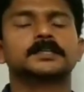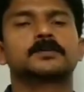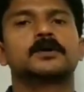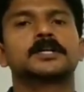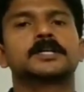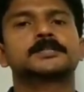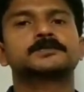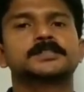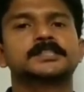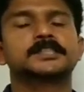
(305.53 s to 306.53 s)
the
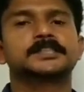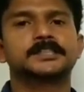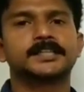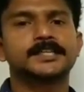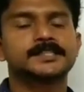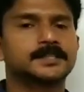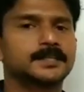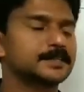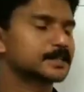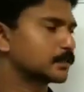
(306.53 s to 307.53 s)
10
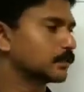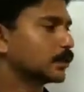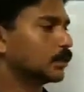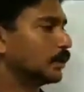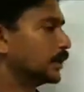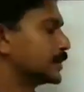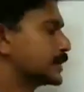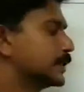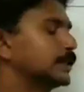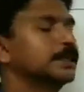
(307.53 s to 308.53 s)
sides, we call it
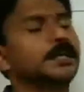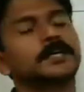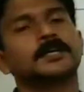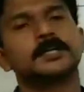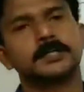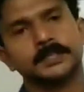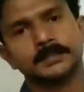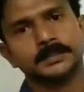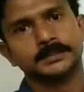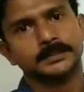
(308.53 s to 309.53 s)
as a
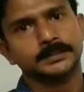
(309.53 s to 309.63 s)
decagon.